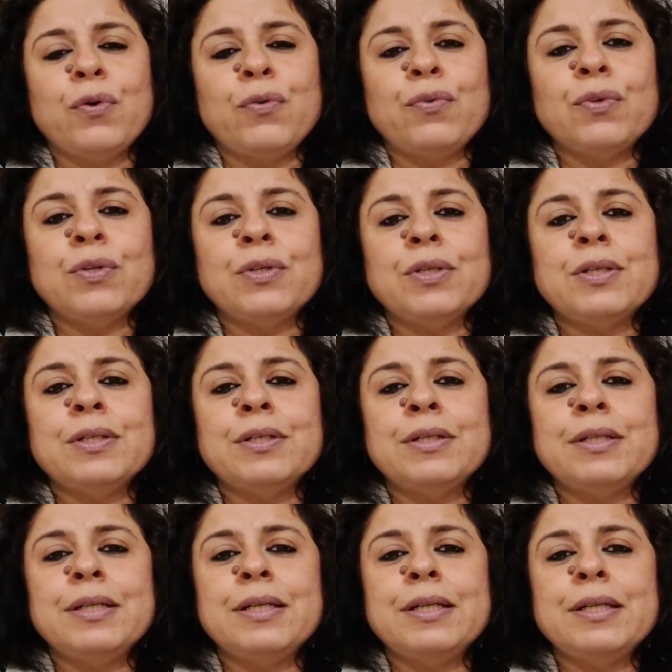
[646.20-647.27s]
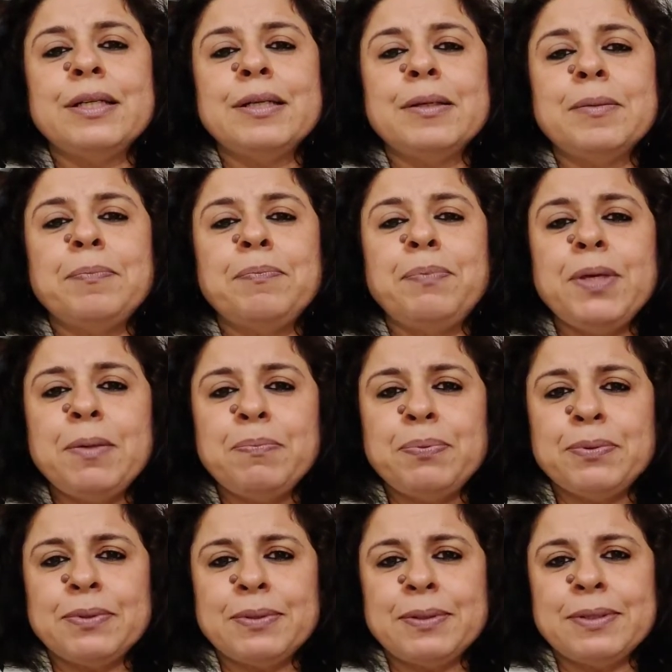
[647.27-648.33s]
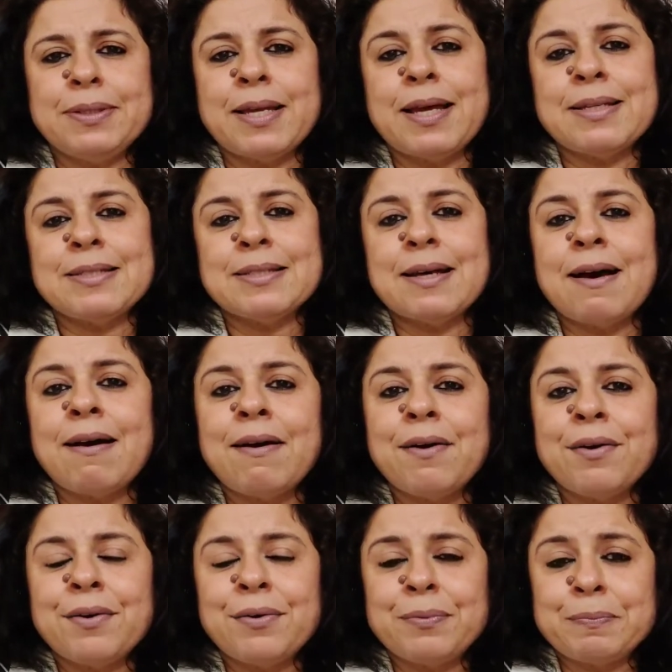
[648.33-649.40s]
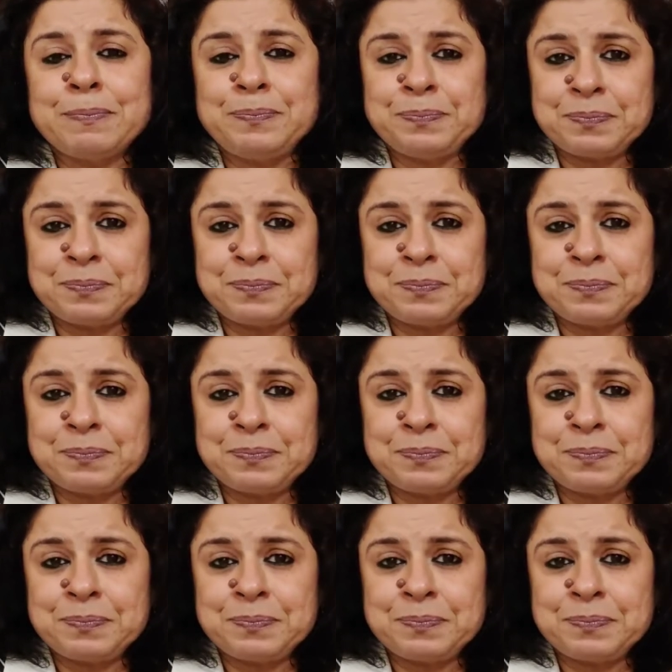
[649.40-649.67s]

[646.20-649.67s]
the people that are